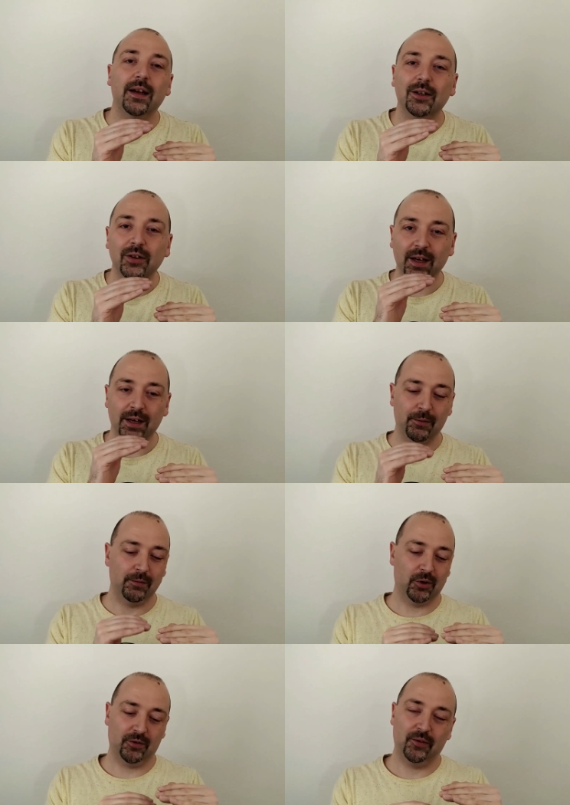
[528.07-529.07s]
okay, I will
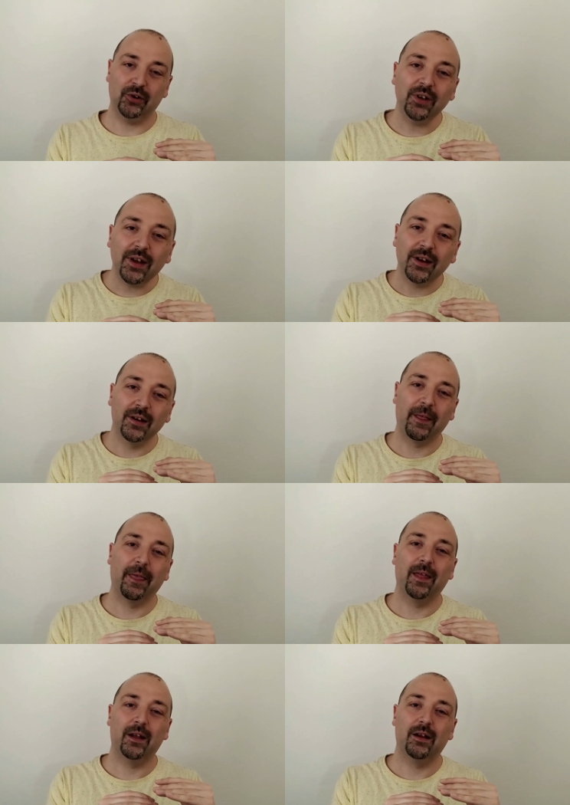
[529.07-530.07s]
work for 3.
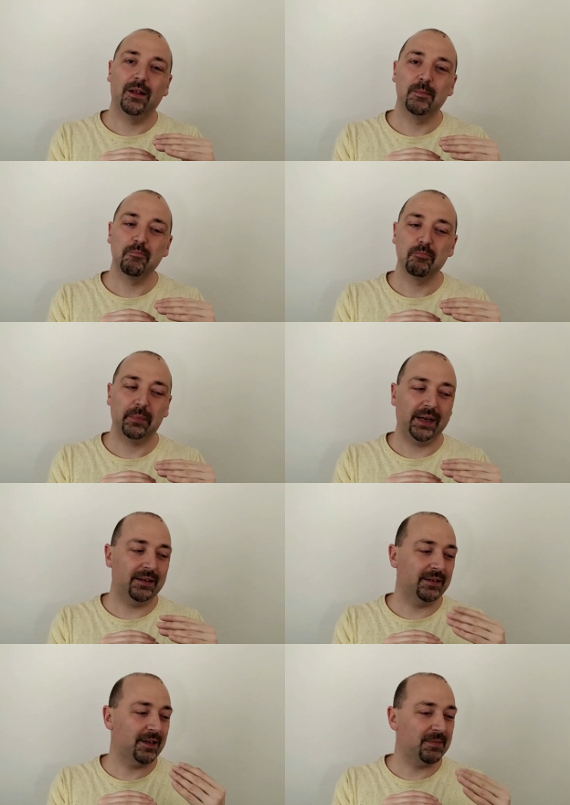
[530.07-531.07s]
And
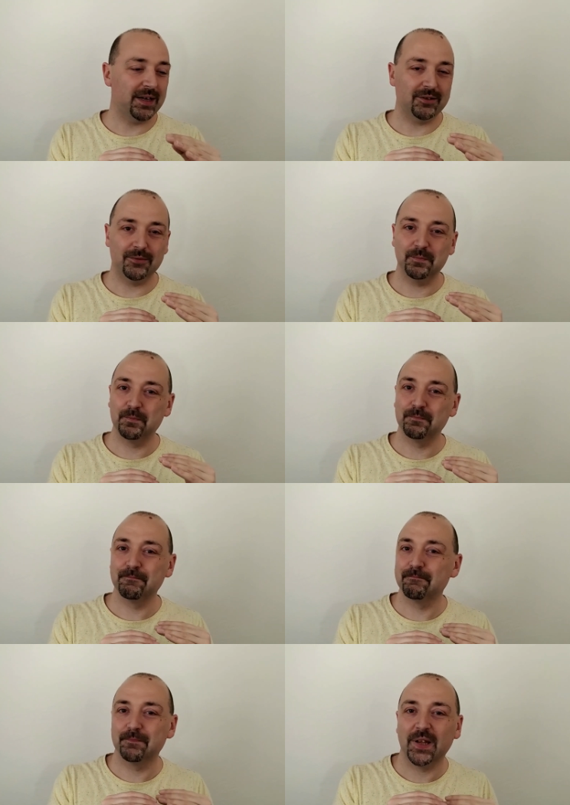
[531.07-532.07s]
then Damiano
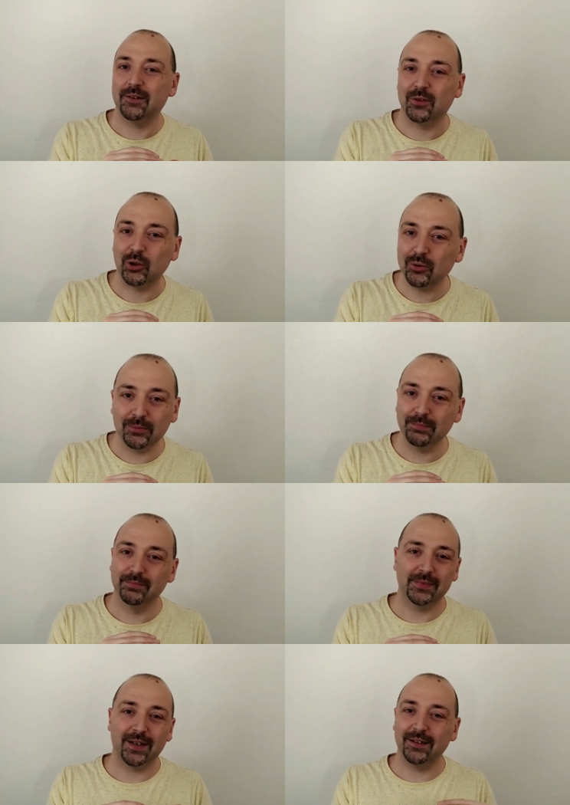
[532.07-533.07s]
for 2,
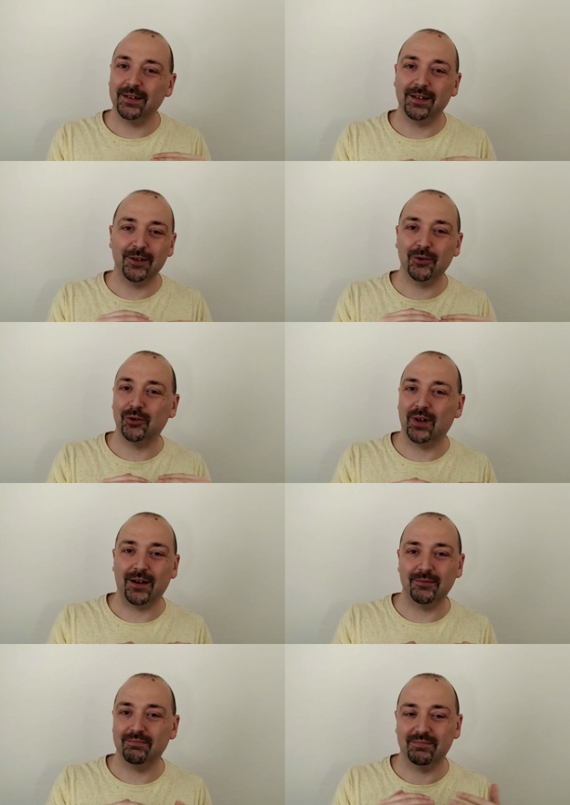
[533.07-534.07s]
right? And then you go
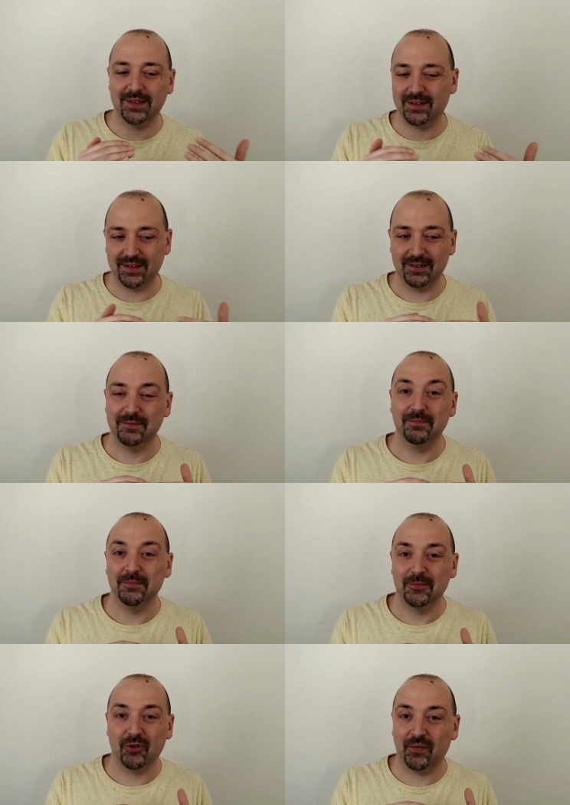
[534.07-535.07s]
down, let's say,
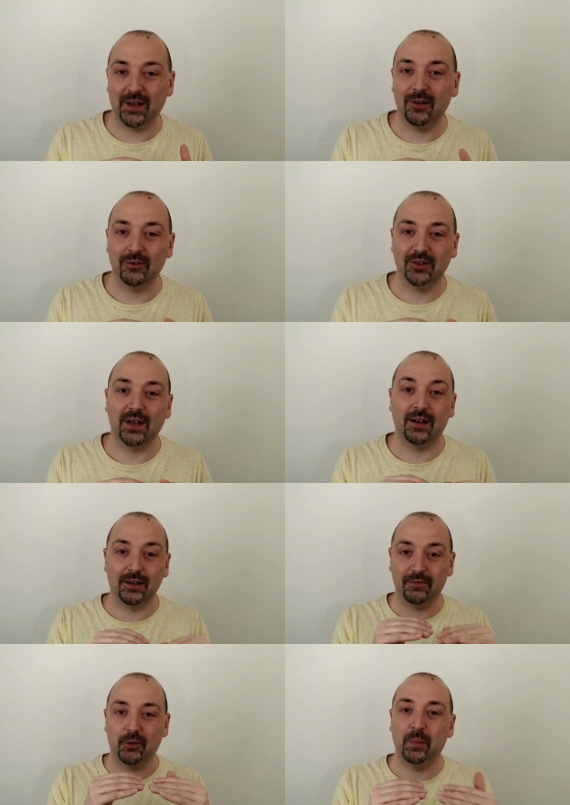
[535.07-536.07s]
to a very low salary
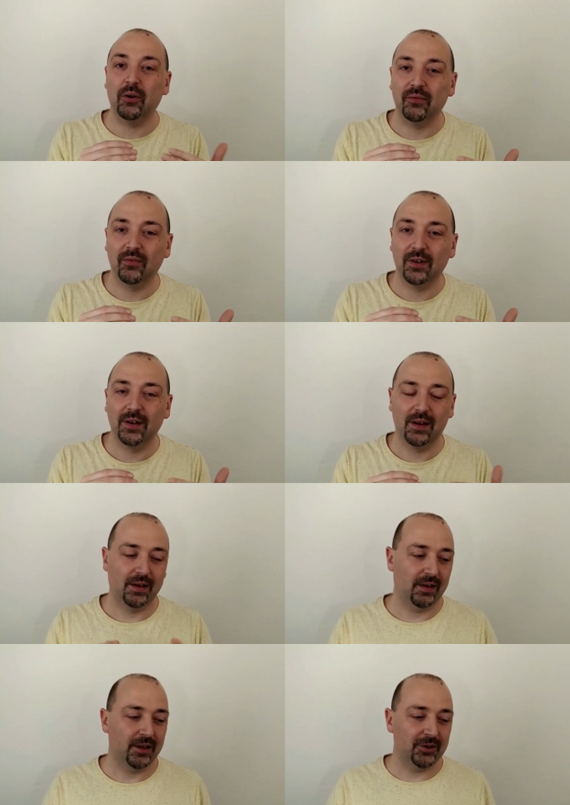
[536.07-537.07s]
for both.
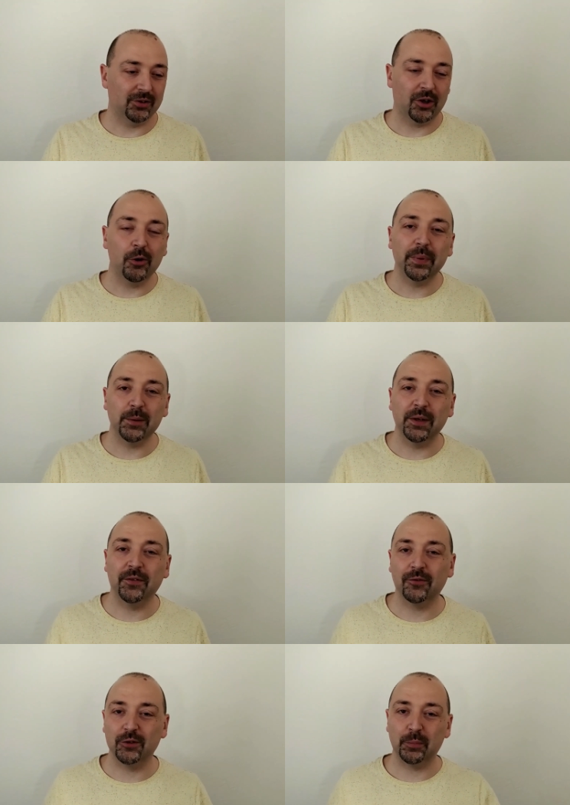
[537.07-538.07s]
So the company
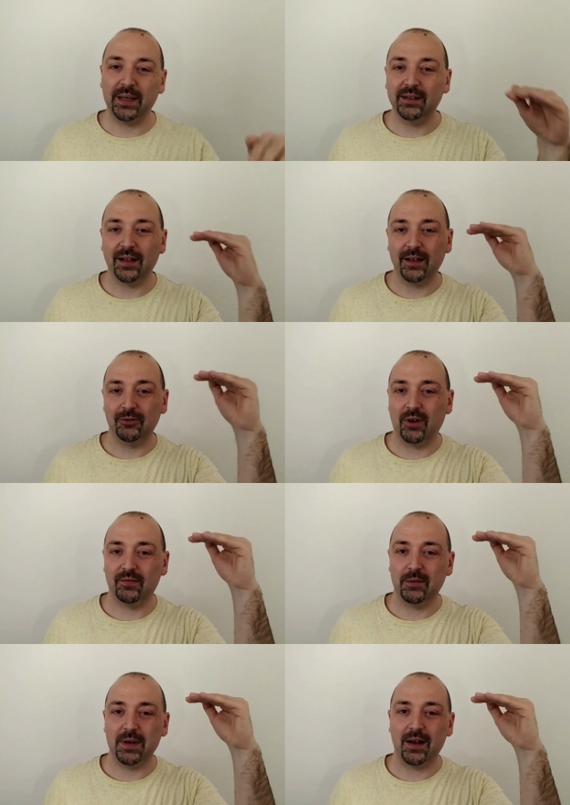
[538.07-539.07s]
before was paying 10 to have
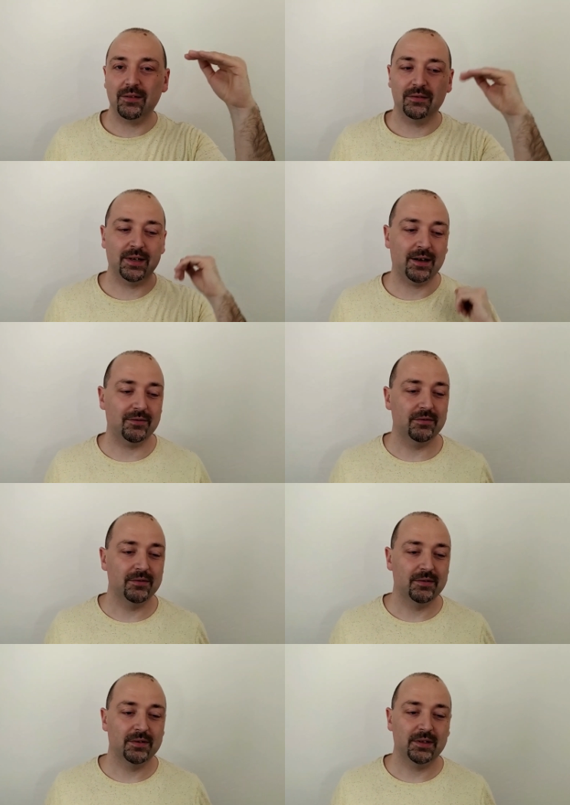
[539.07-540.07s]
Damiano, now
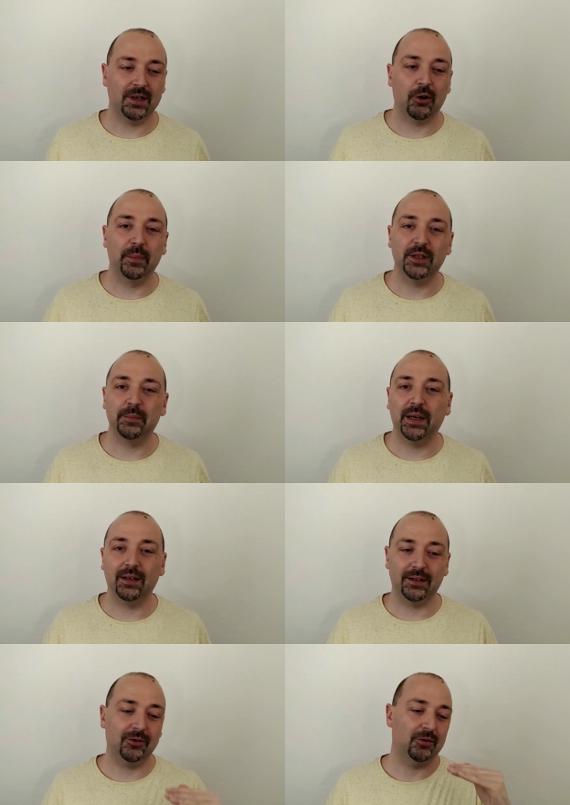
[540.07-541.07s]
the company is paying,
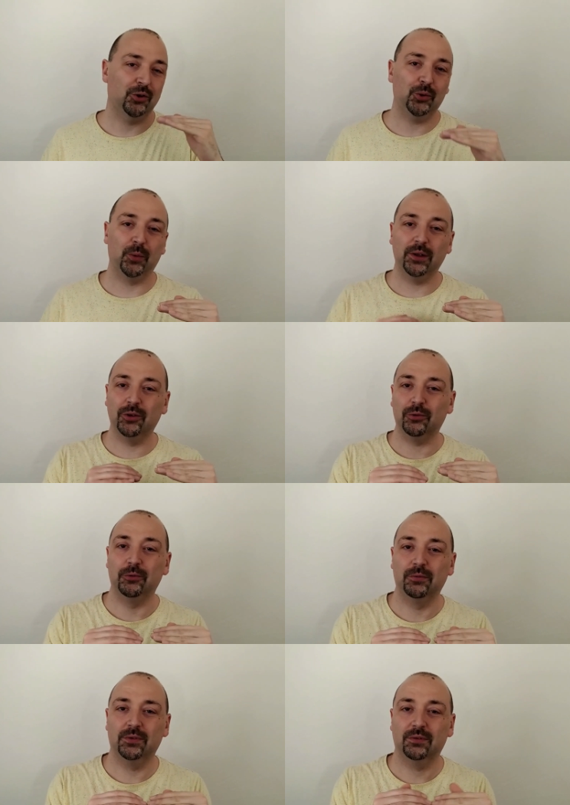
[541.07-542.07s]
2 and 2,
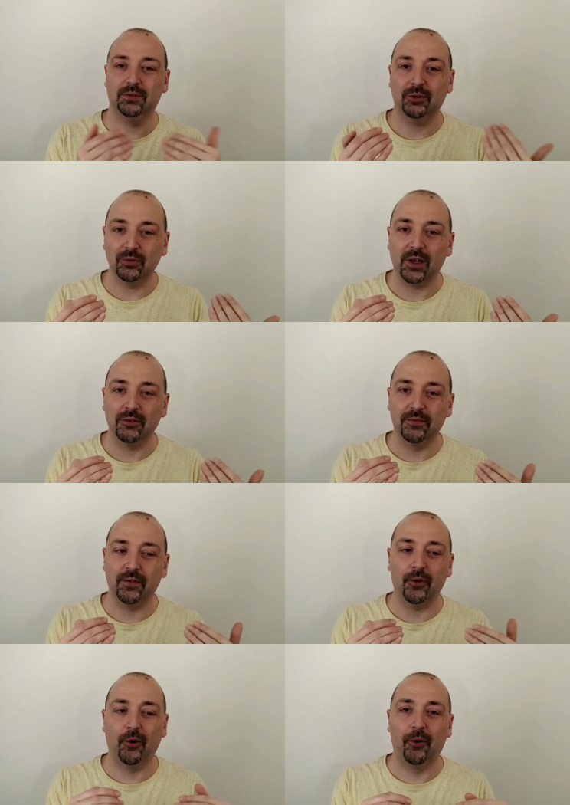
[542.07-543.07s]
total of
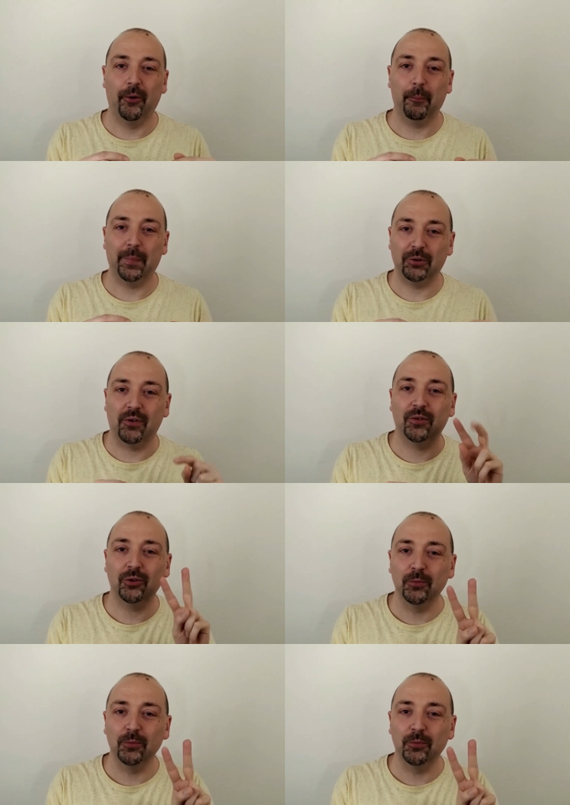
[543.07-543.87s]
4, but to have 2